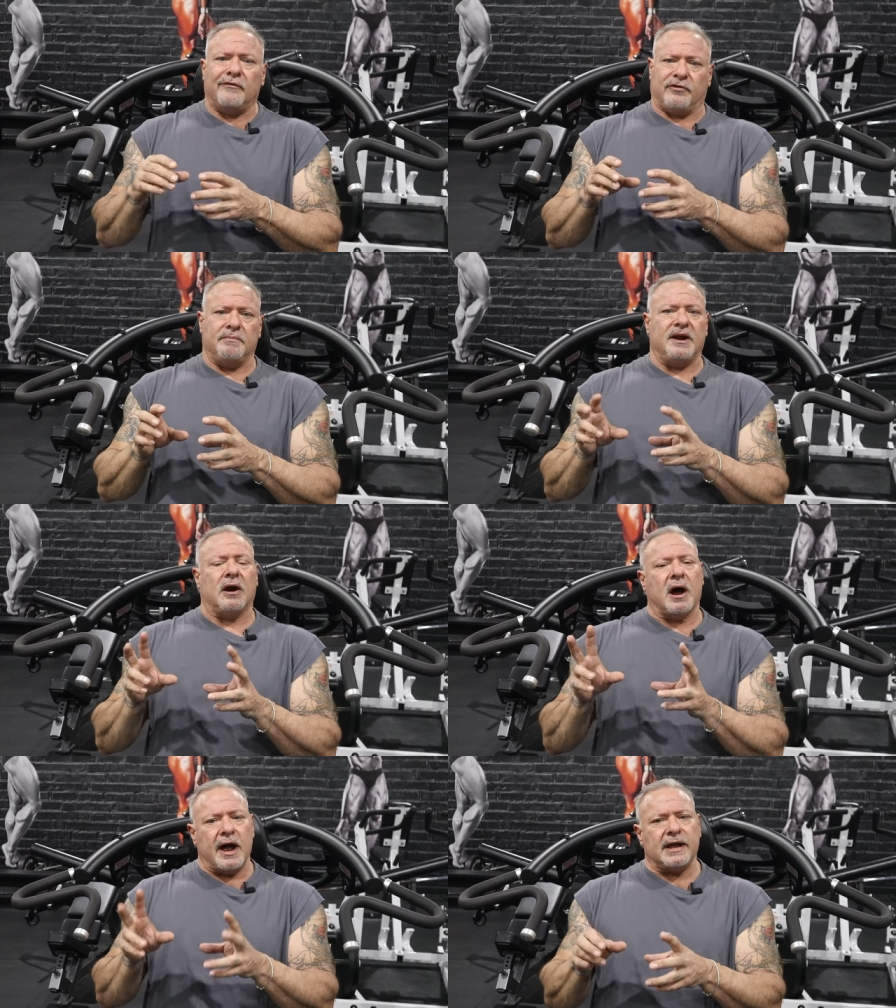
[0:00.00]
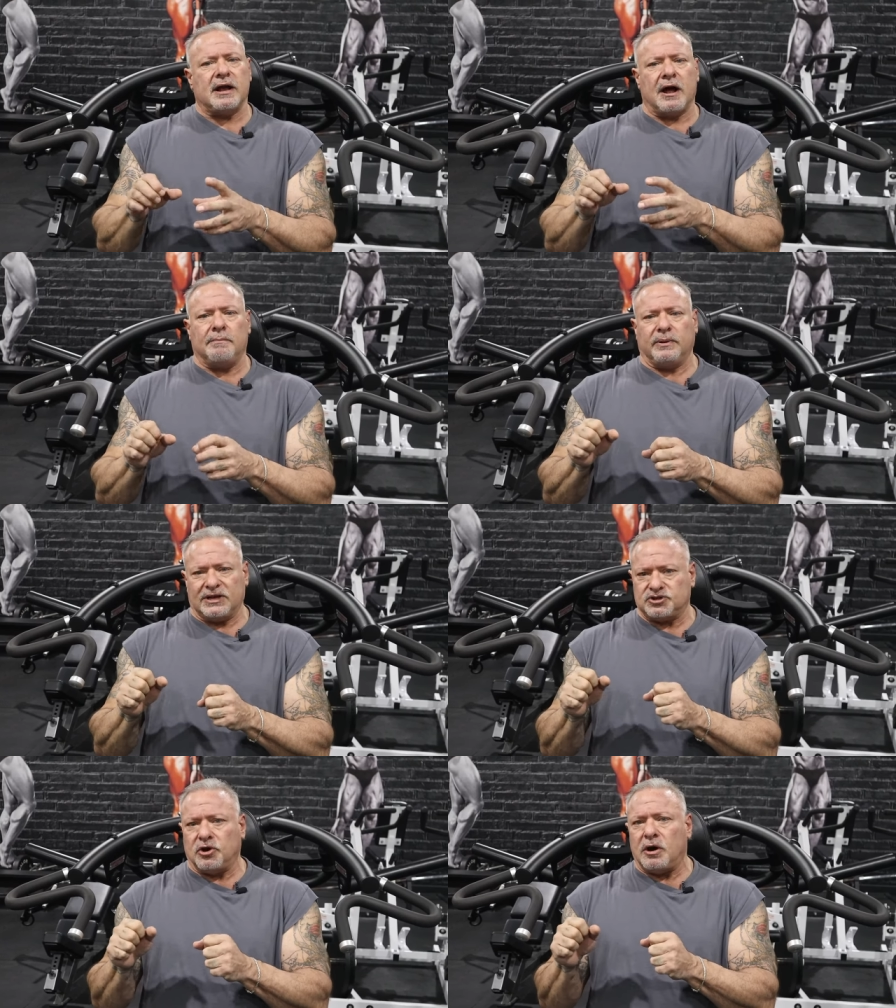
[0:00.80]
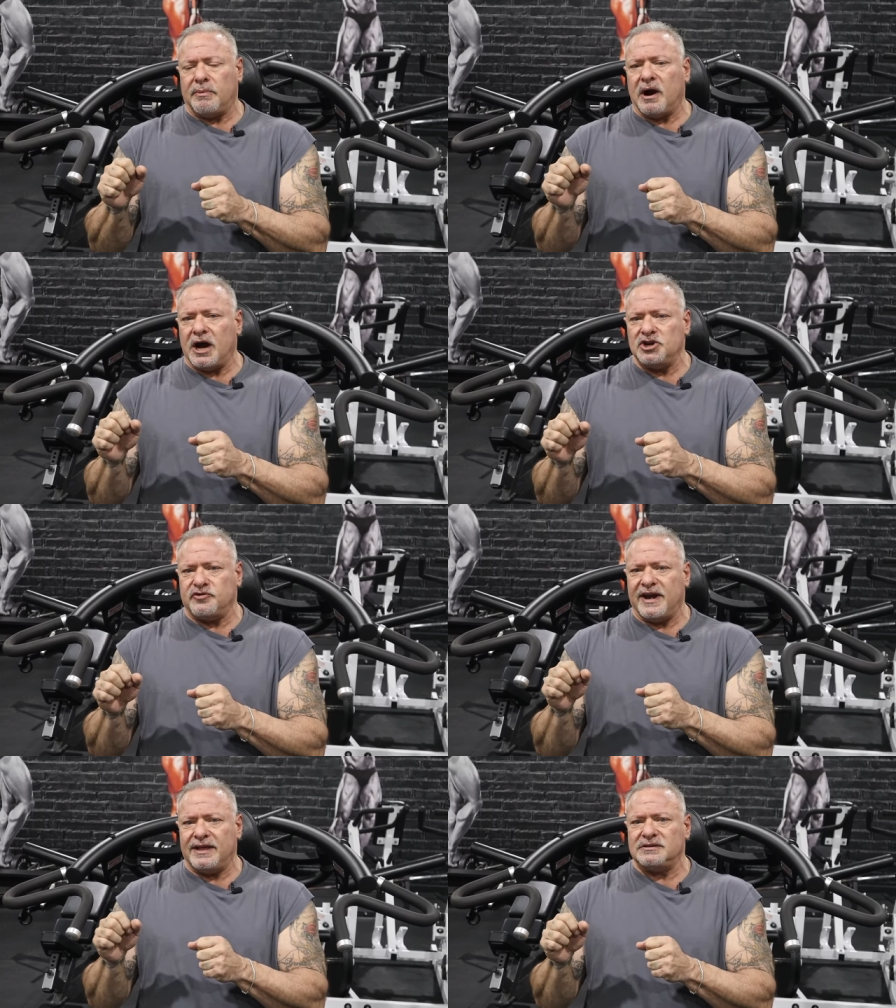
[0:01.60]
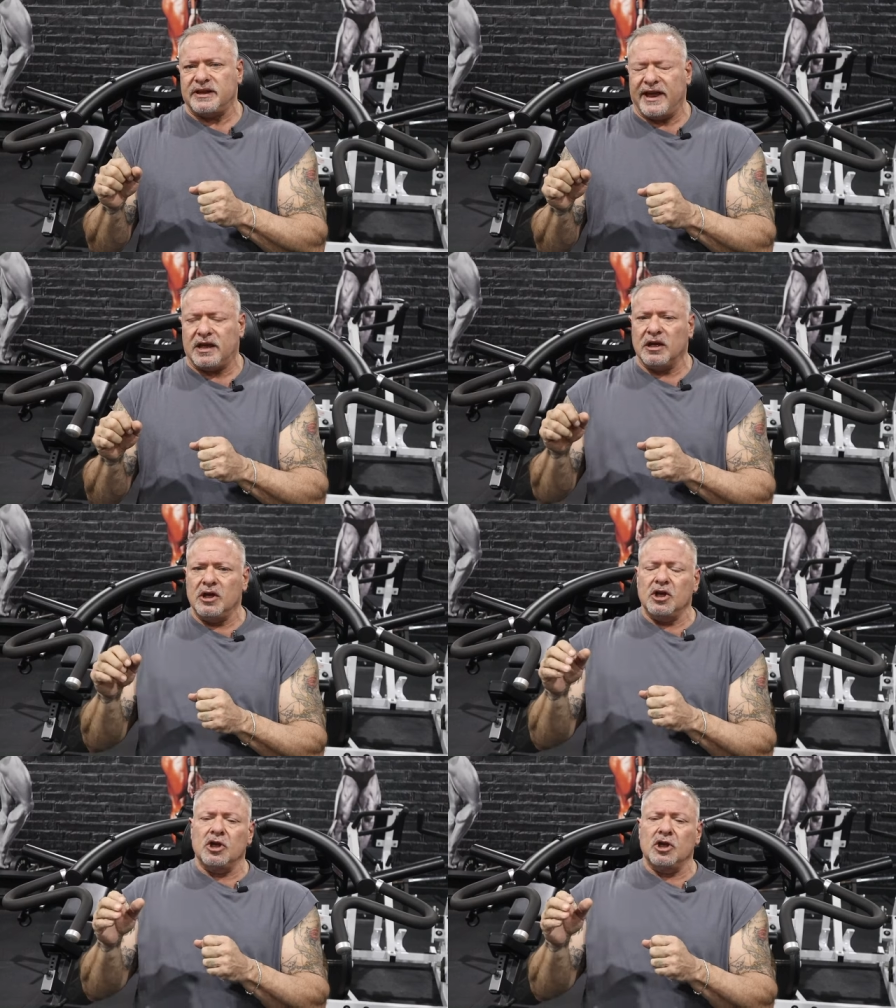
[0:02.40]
from their high complex carbohydrate intake